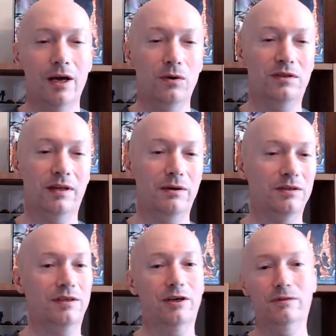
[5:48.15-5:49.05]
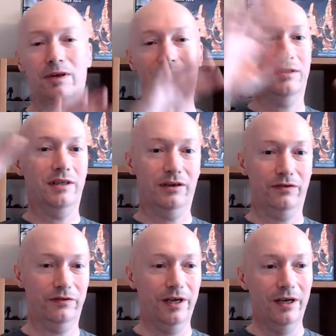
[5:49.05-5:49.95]
Also, there was so much
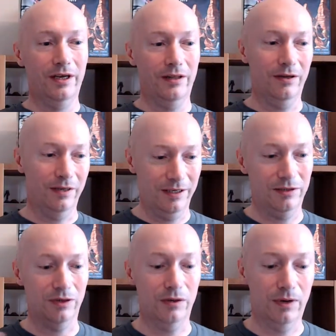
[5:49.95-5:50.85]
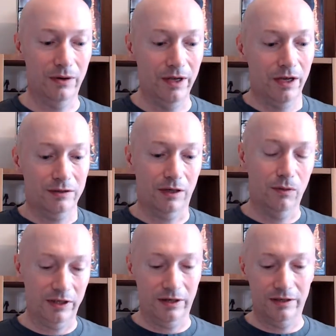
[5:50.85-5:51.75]
stuff that it took a while. So
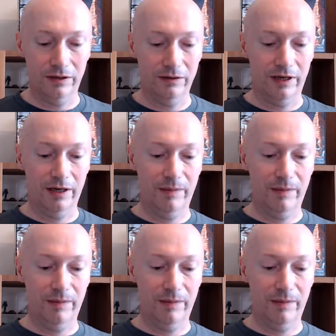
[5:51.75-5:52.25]
what did I do?